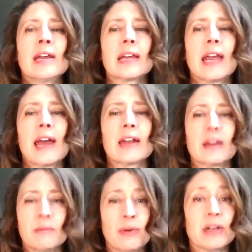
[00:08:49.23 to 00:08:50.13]
can
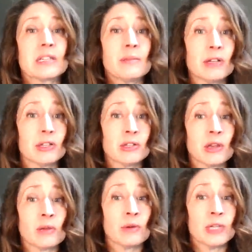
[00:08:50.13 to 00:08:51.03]
compress the muscles of
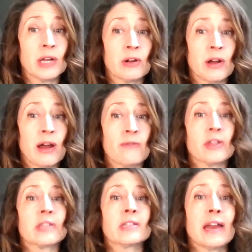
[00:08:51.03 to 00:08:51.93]
the rotator cuff or
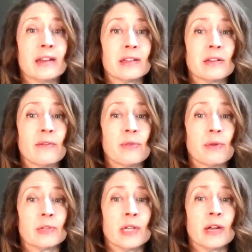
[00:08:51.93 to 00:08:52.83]
the tendons of the
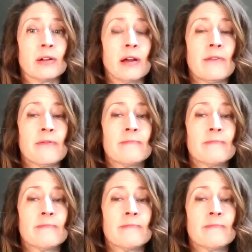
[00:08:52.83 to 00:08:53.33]
rotator cuff.